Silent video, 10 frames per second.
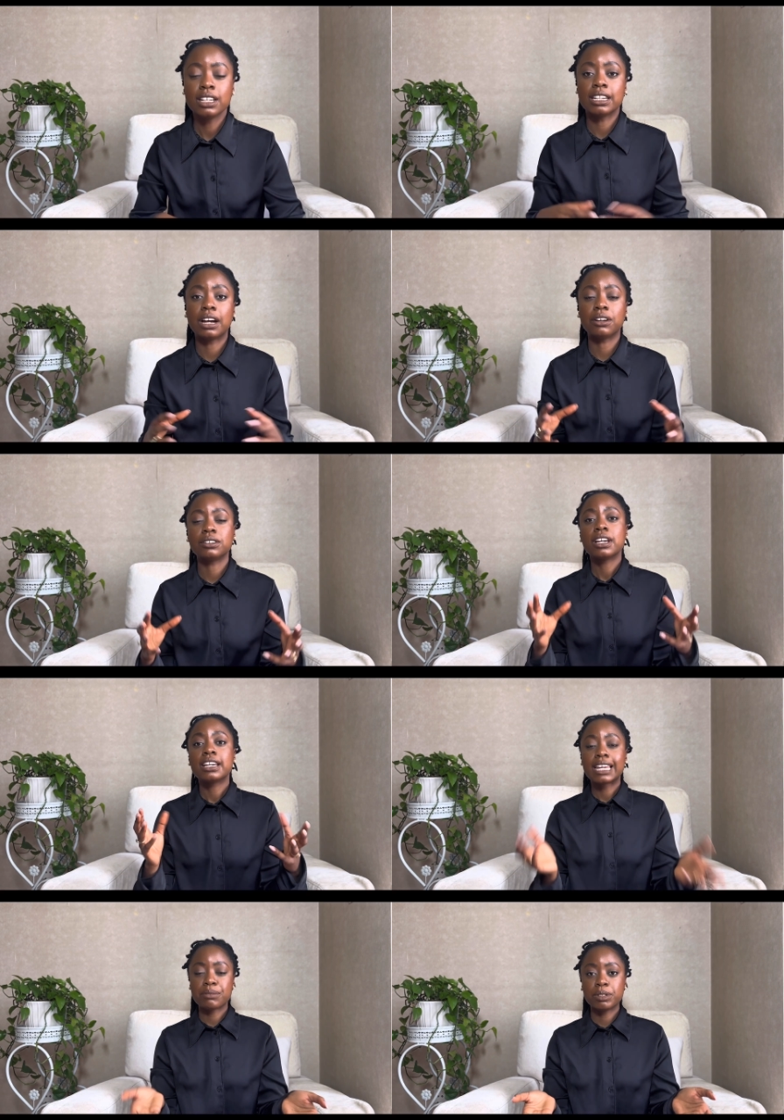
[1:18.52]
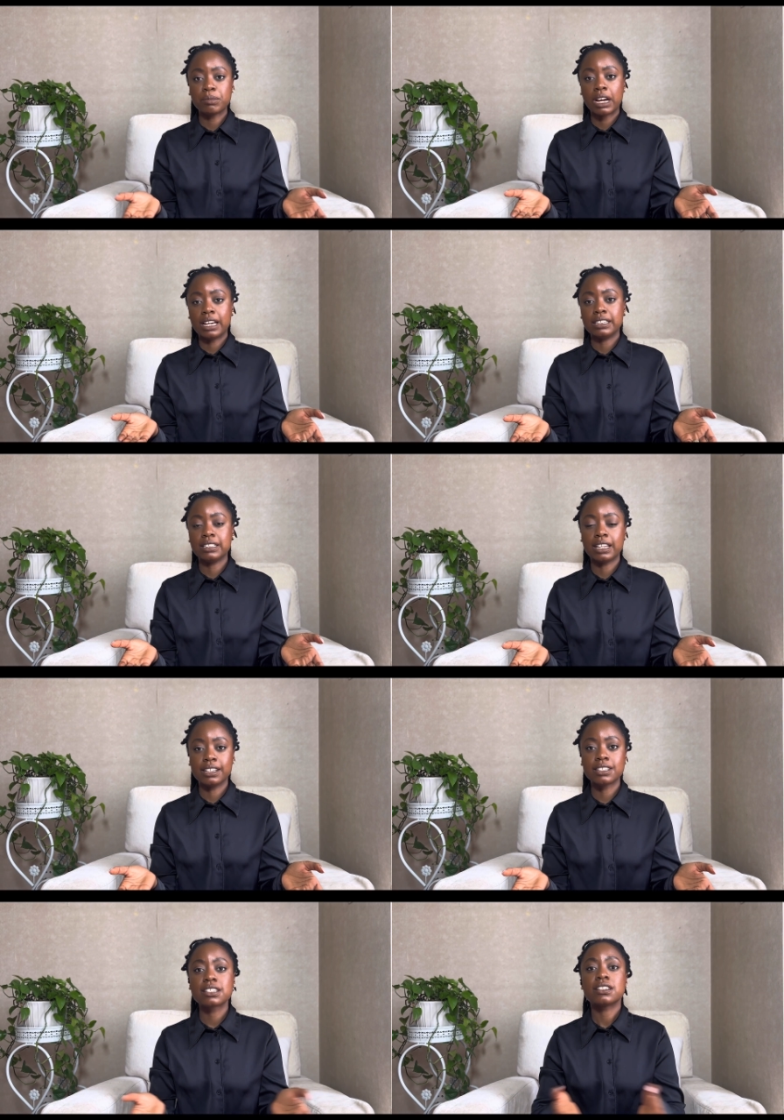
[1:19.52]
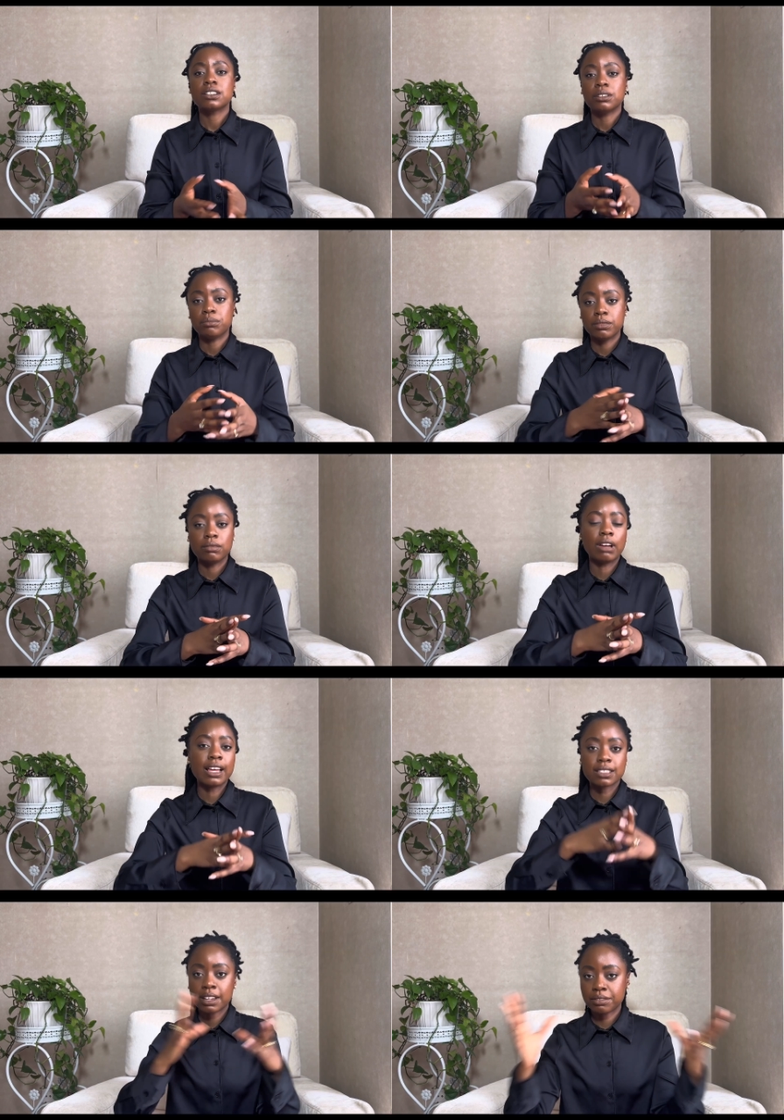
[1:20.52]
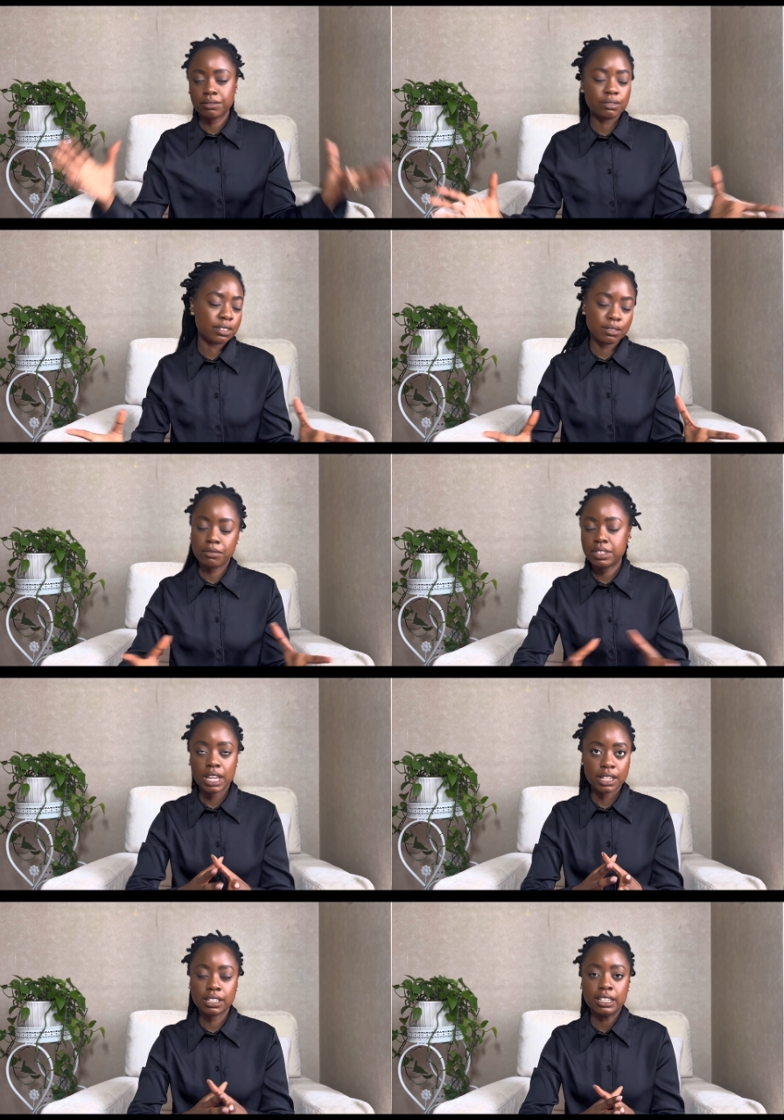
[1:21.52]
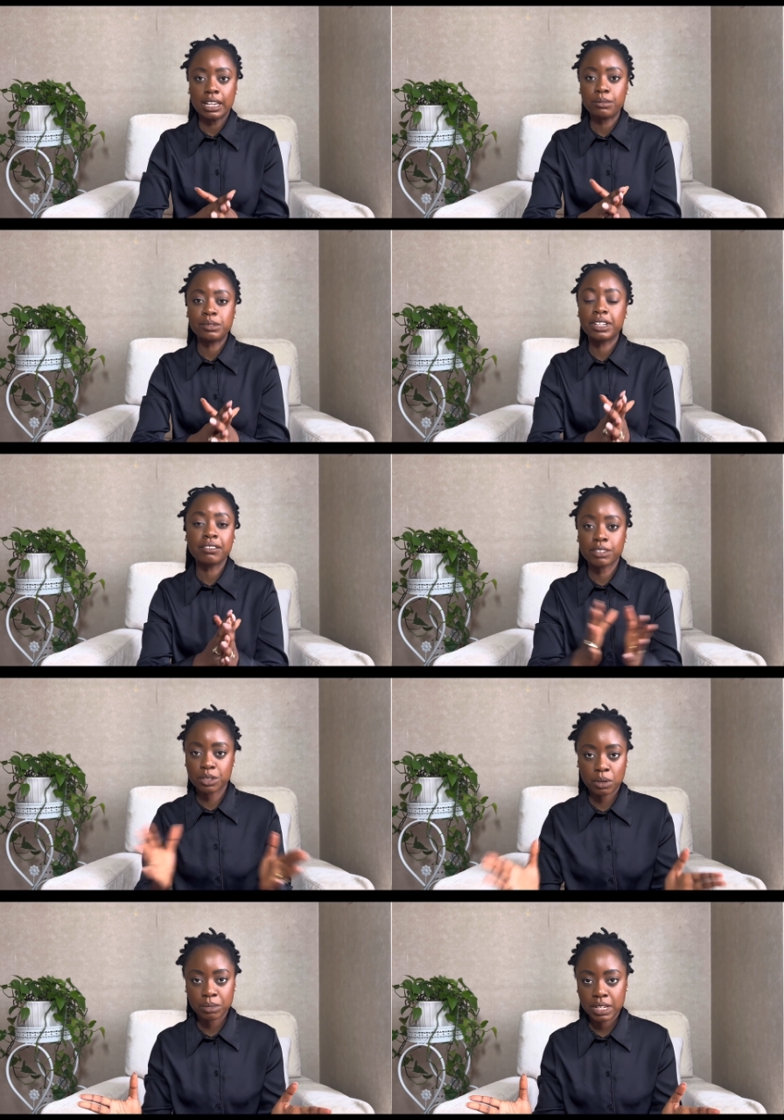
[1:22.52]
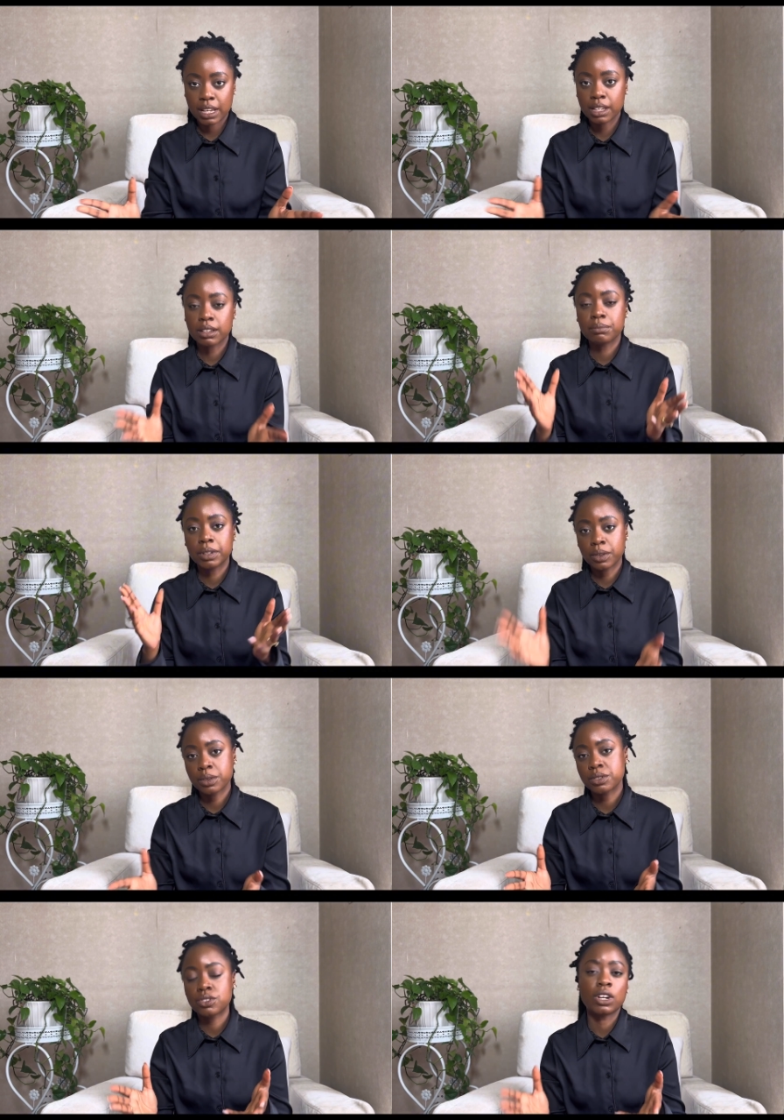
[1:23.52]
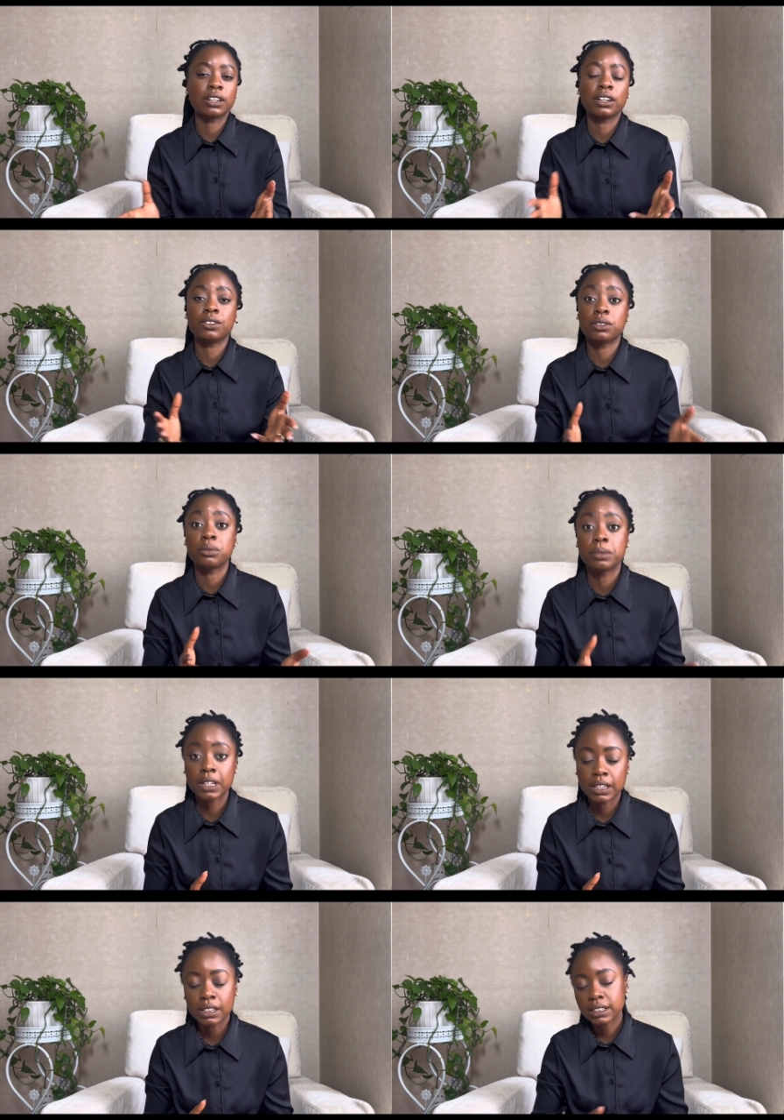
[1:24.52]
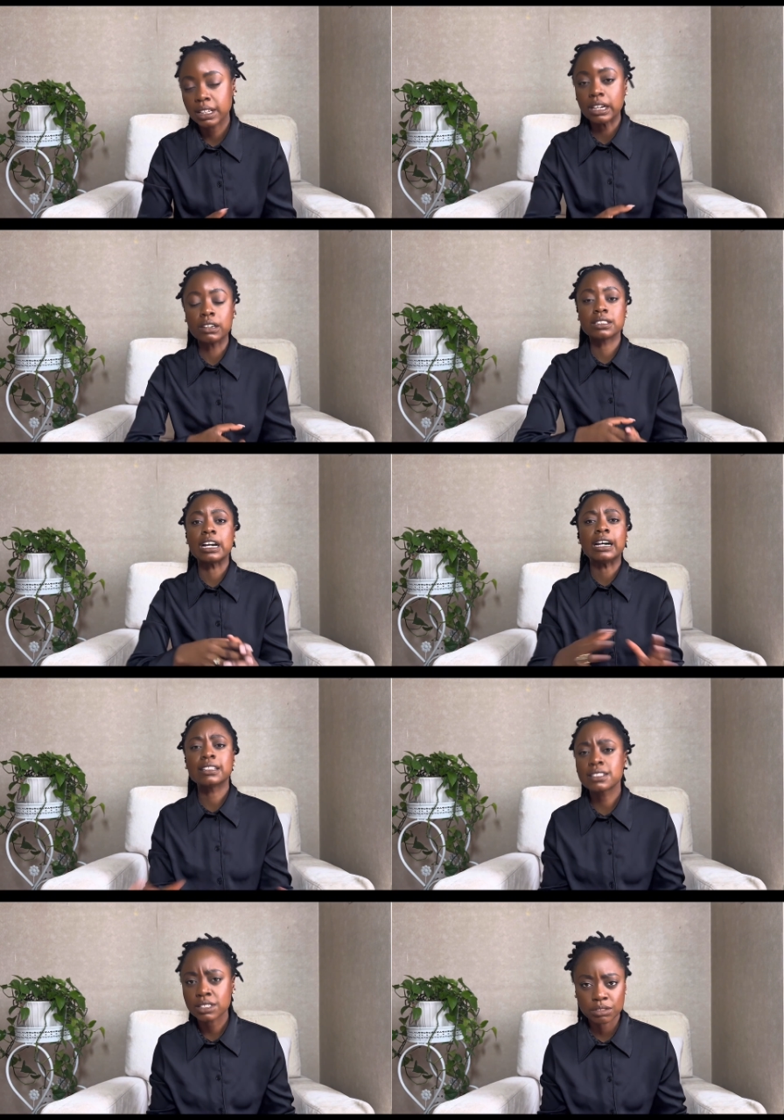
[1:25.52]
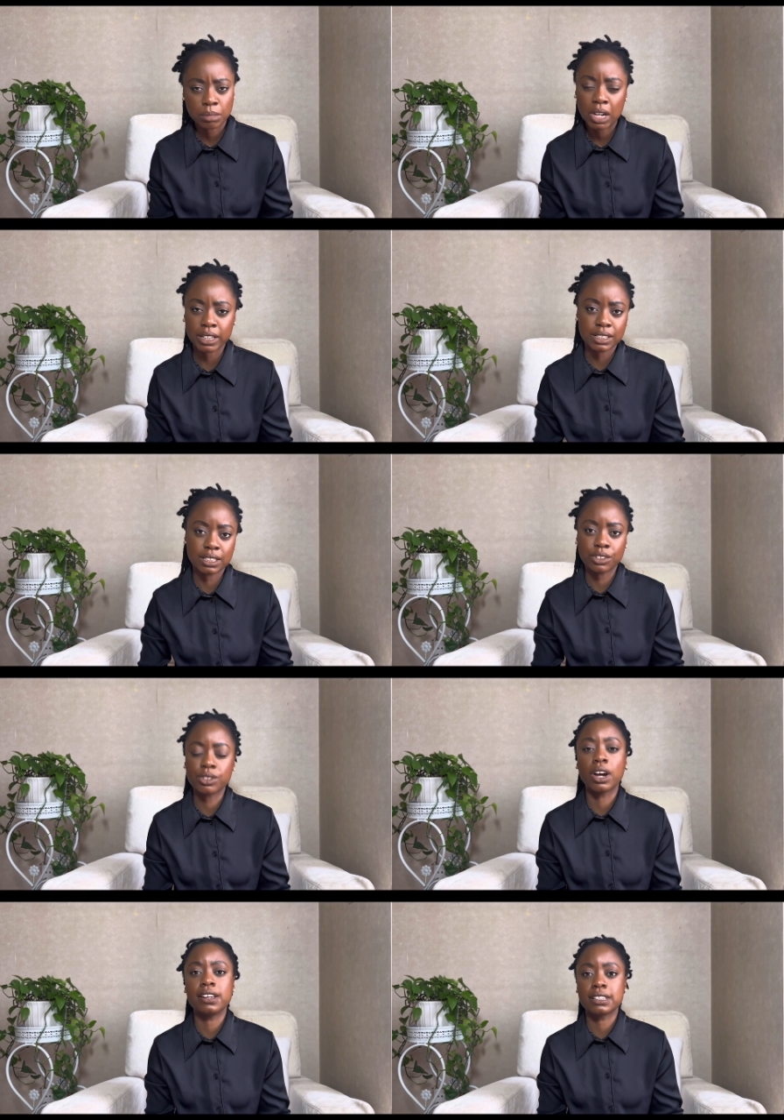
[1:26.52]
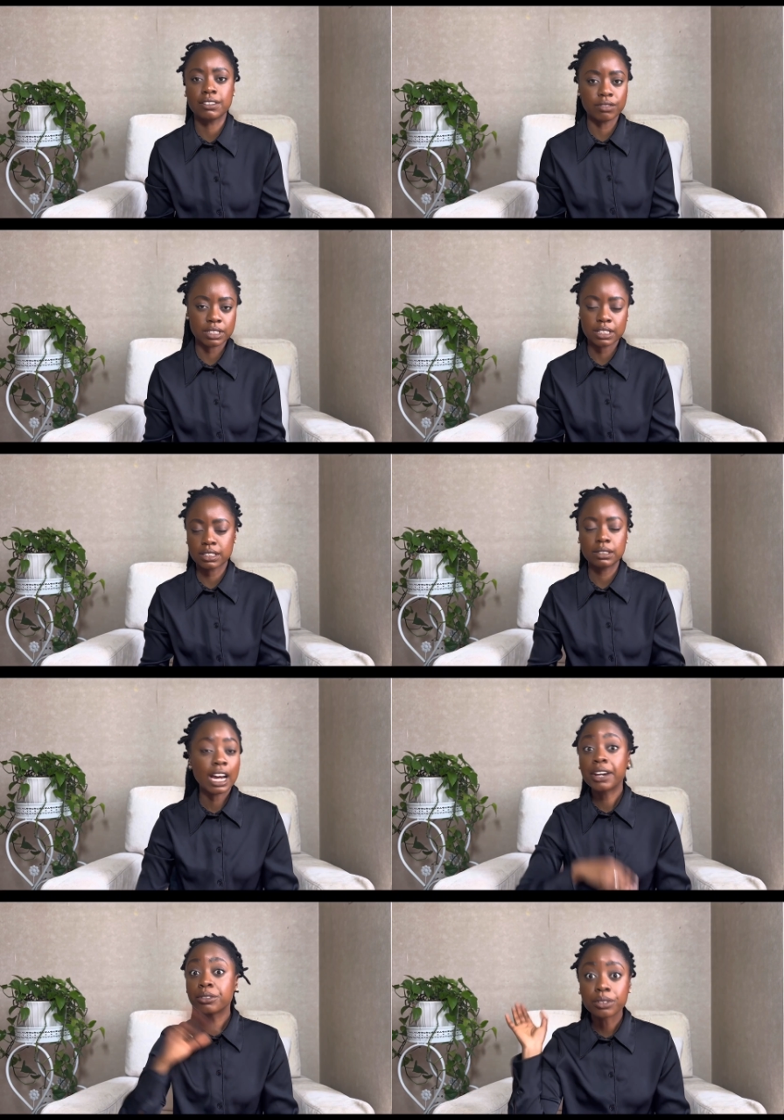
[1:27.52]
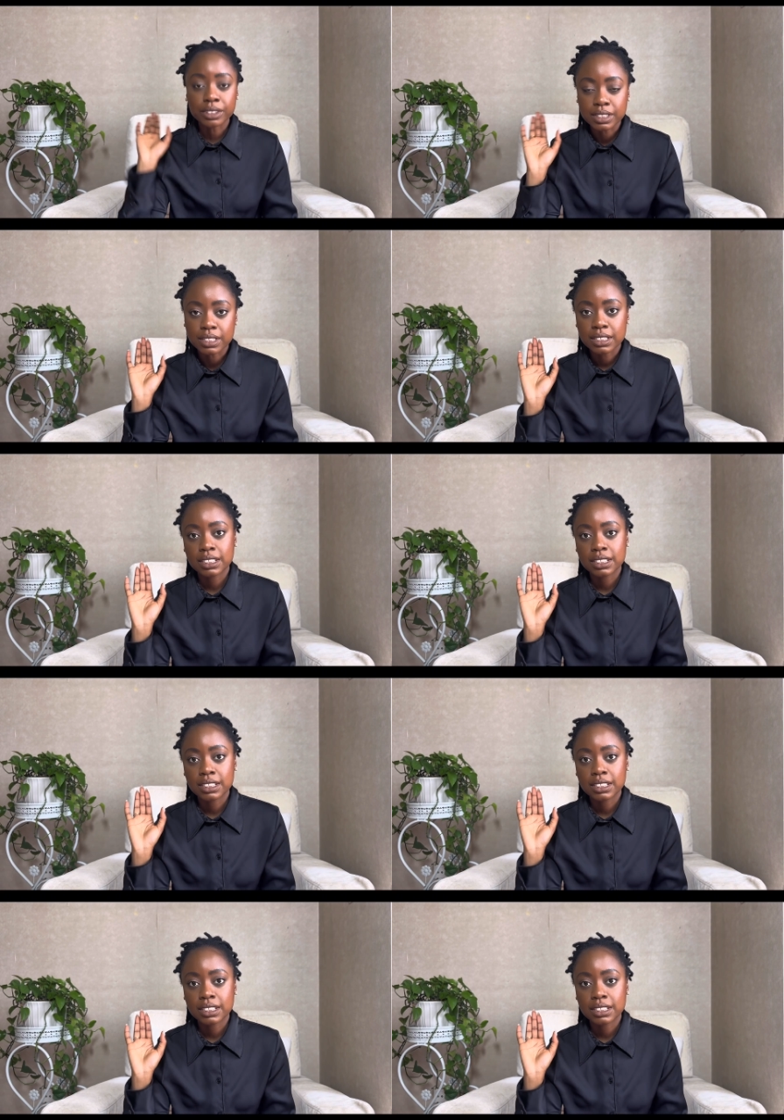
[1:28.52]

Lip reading: Now, keep in mind that, as I've said, and I will never stop saying, because China is so big, there are tons of markets that you guys can visit, hundreds